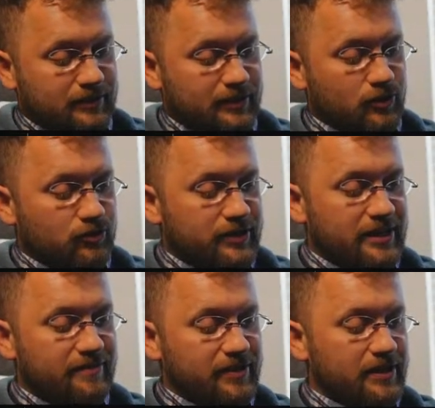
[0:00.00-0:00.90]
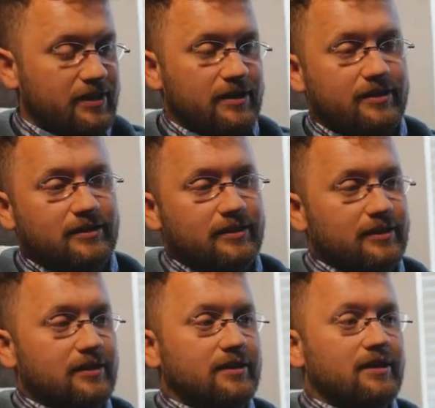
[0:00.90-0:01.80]
TV
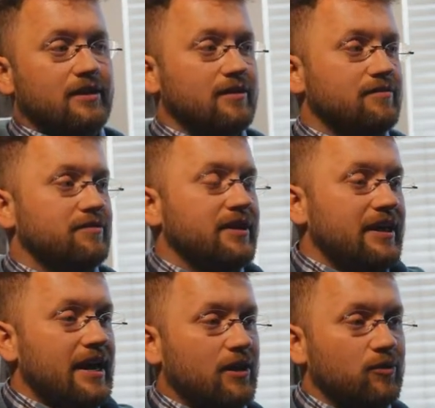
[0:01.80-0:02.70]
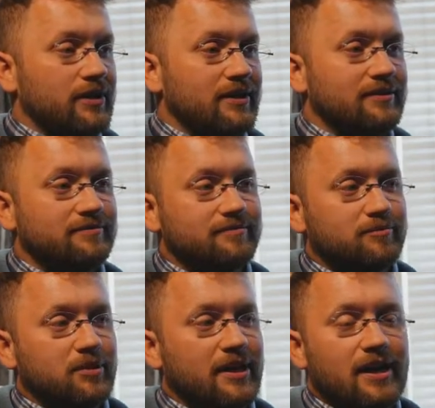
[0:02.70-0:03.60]
of InEquity
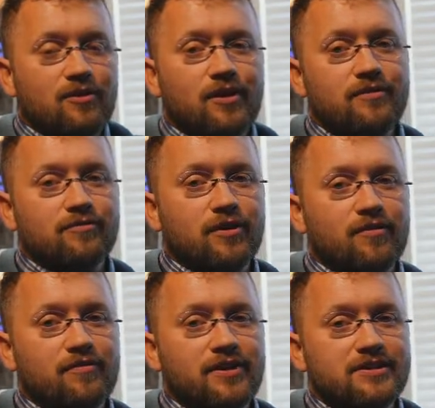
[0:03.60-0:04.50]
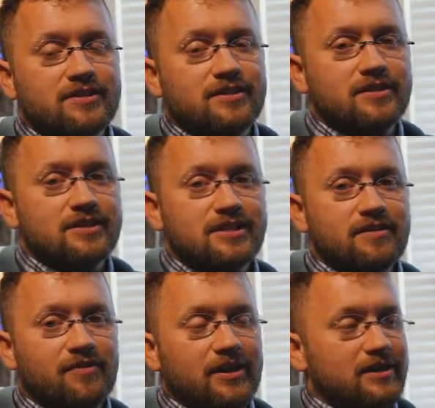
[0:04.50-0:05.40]
play out right in front of our faces and see
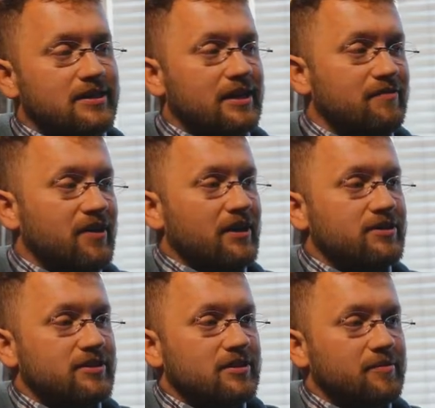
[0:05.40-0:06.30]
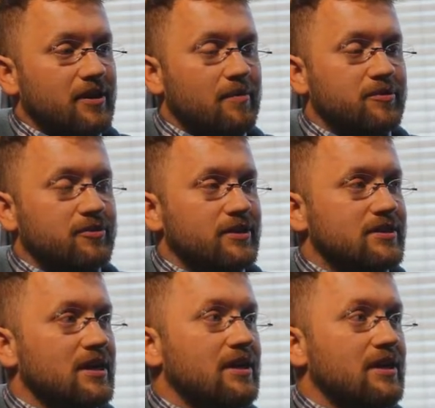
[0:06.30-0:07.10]
if I can take advantage of some of the opportunities.